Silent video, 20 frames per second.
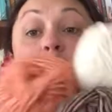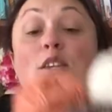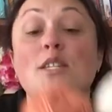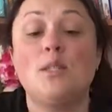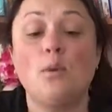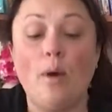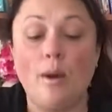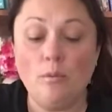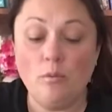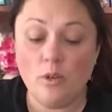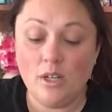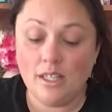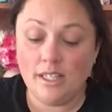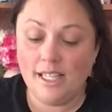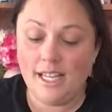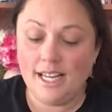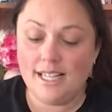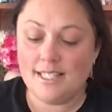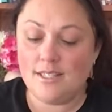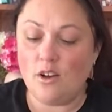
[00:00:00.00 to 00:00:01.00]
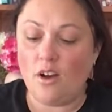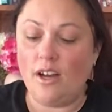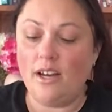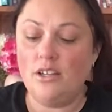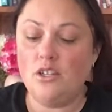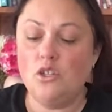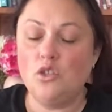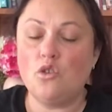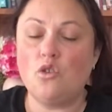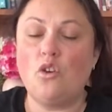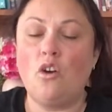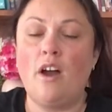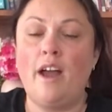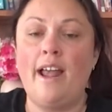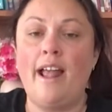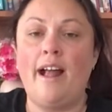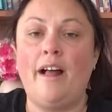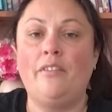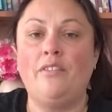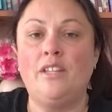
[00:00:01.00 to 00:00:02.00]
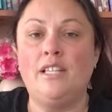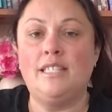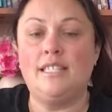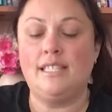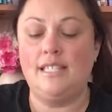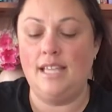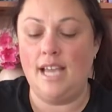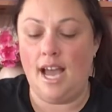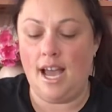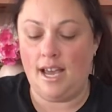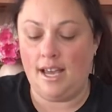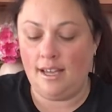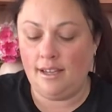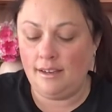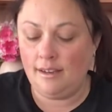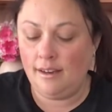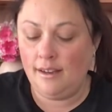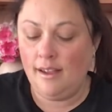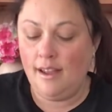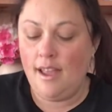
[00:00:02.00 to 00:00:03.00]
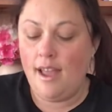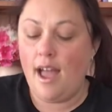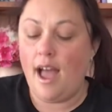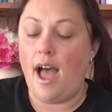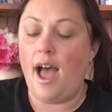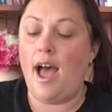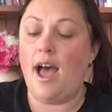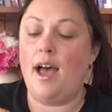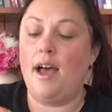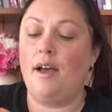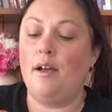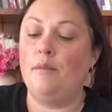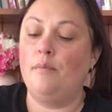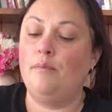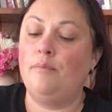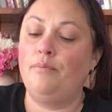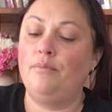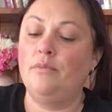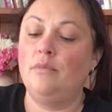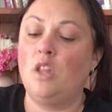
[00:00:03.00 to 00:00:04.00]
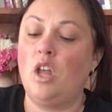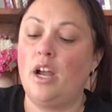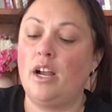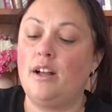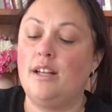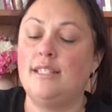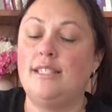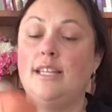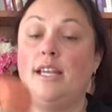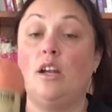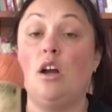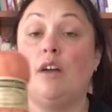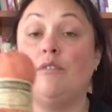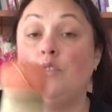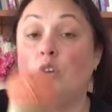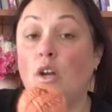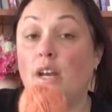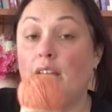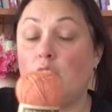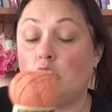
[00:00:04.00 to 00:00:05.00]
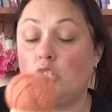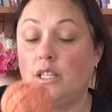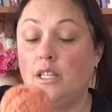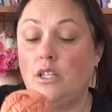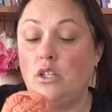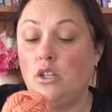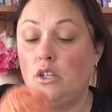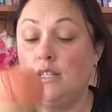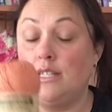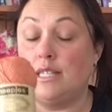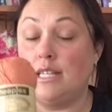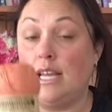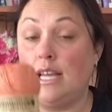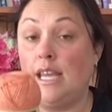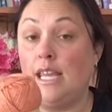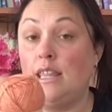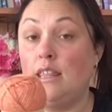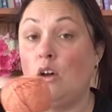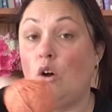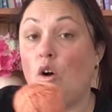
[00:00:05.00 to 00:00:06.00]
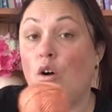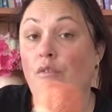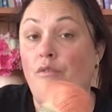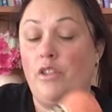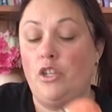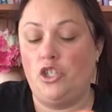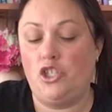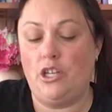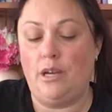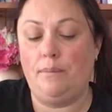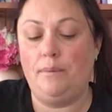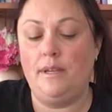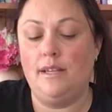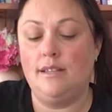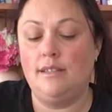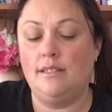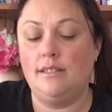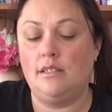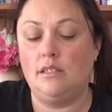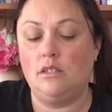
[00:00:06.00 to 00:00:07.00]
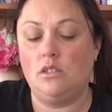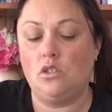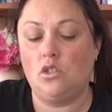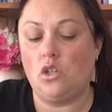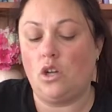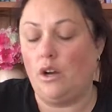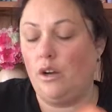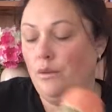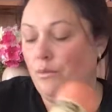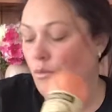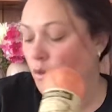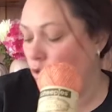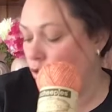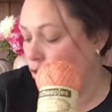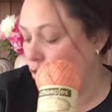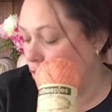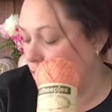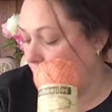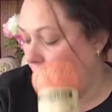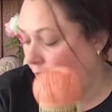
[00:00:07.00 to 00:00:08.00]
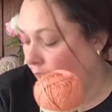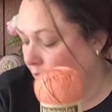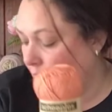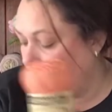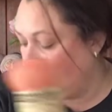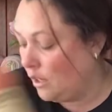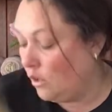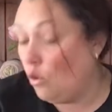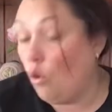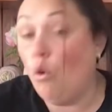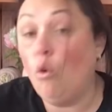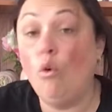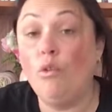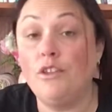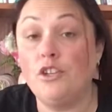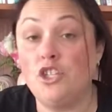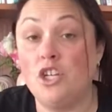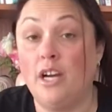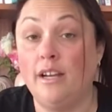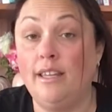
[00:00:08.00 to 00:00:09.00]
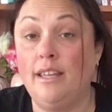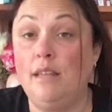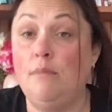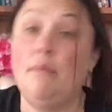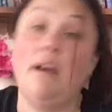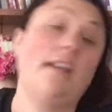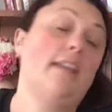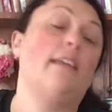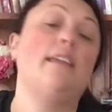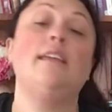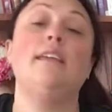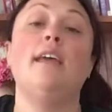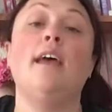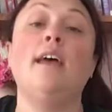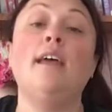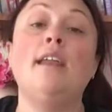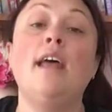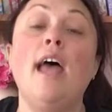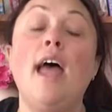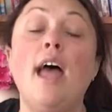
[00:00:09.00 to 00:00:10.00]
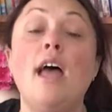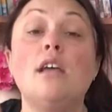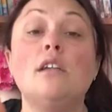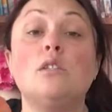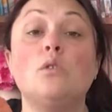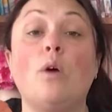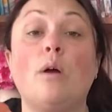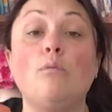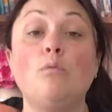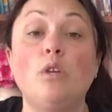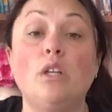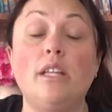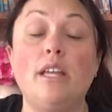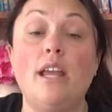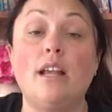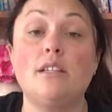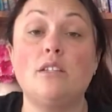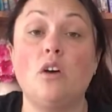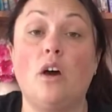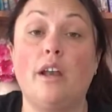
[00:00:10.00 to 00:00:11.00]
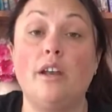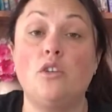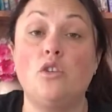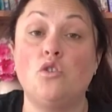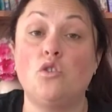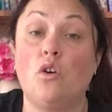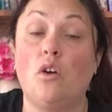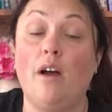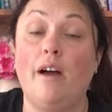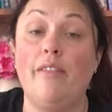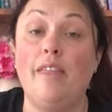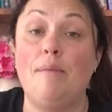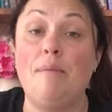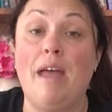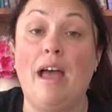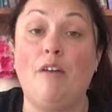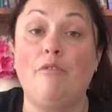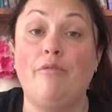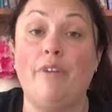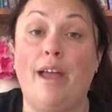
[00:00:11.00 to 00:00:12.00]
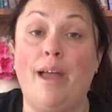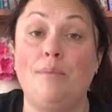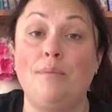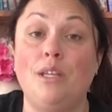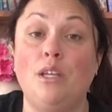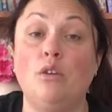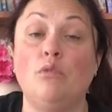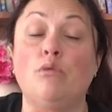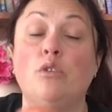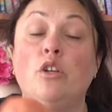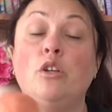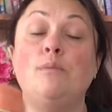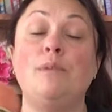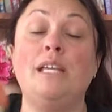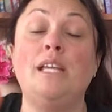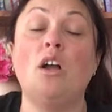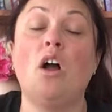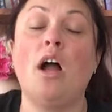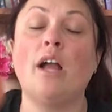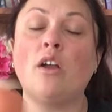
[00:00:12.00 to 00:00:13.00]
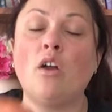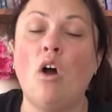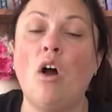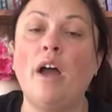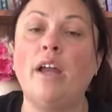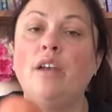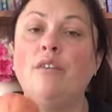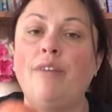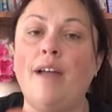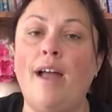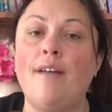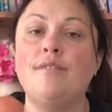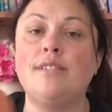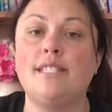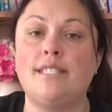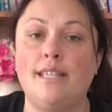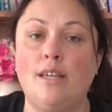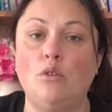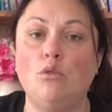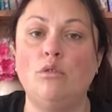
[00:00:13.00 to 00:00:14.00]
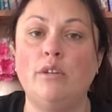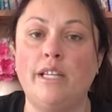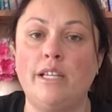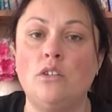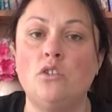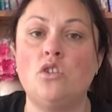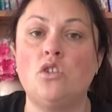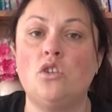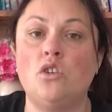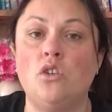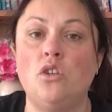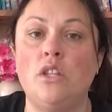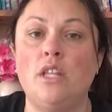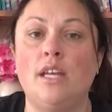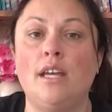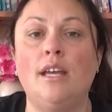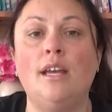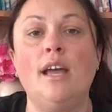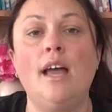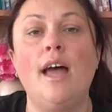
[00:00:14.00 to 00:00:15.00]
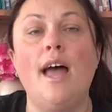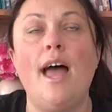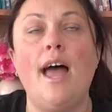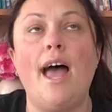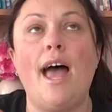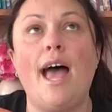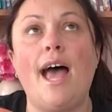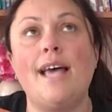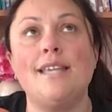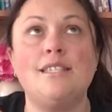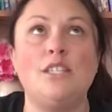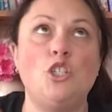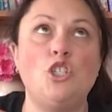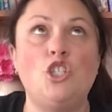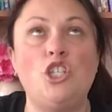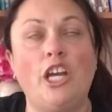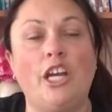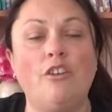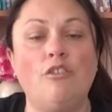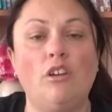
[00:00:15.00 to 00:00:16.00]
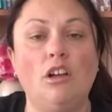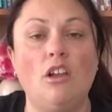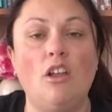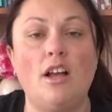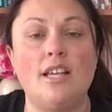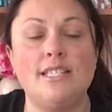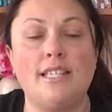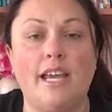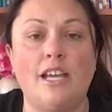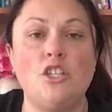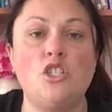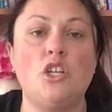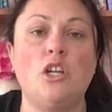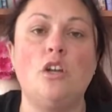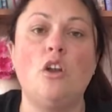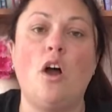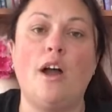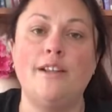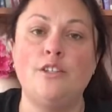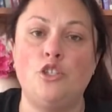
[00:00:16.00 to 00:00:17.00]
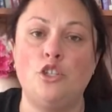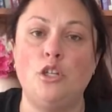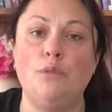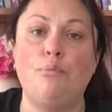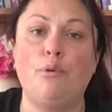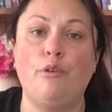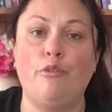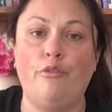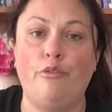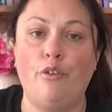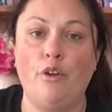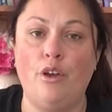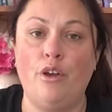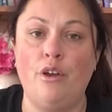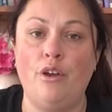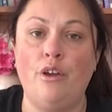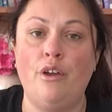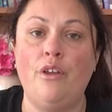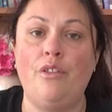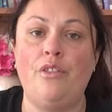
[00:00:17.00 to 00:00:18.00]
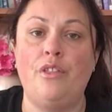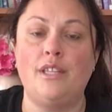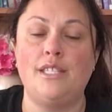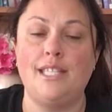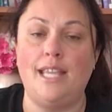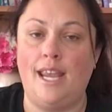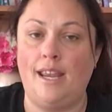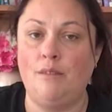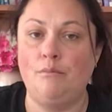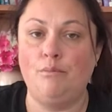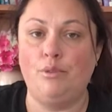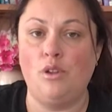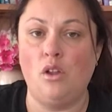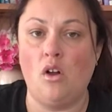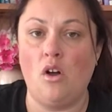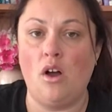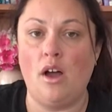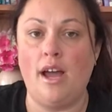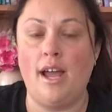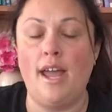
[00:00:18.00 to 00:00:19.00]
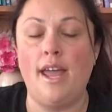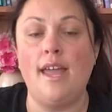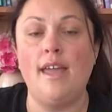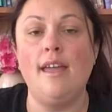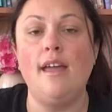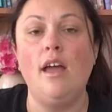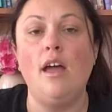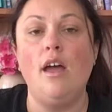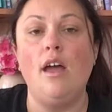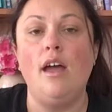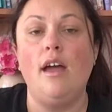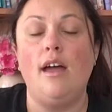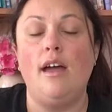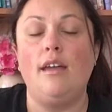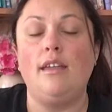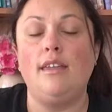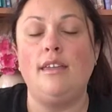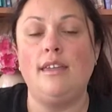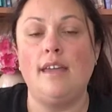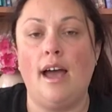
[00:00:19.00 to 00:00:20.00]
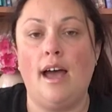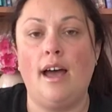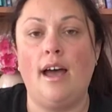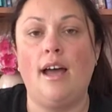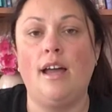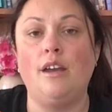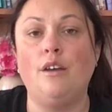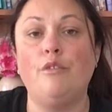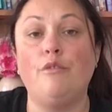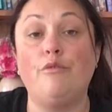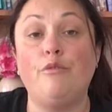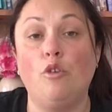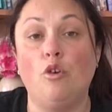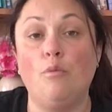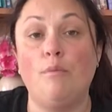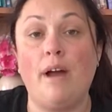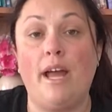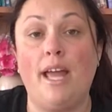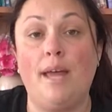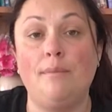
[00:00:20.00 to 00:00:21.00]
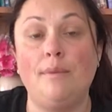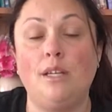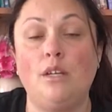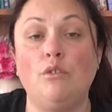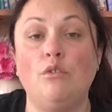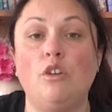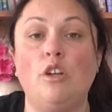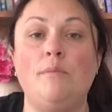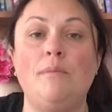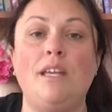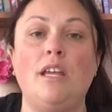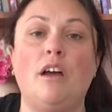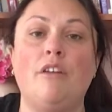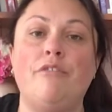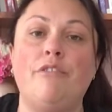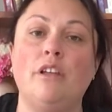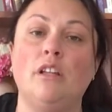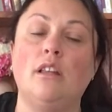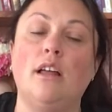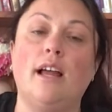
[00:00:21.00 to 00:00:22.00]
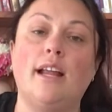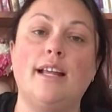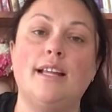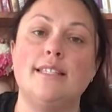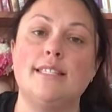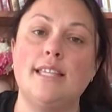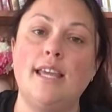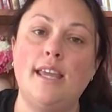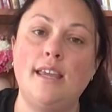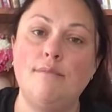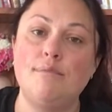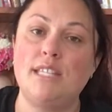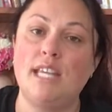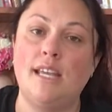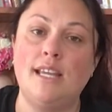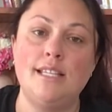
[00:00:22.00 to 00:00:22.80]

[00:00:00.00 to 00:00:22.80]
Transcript: So I'm really excited to try out this yarn. Like I said, I've not actually used either of the Shepier's Stonewashed XL or the Chunky Monkey yet. So I'm really excited to try them out for Amigurumi. I kind of have settled into the, as a generalization, I do prefer the 10-ply yarn for my Amigurumi. I feel like it's heaps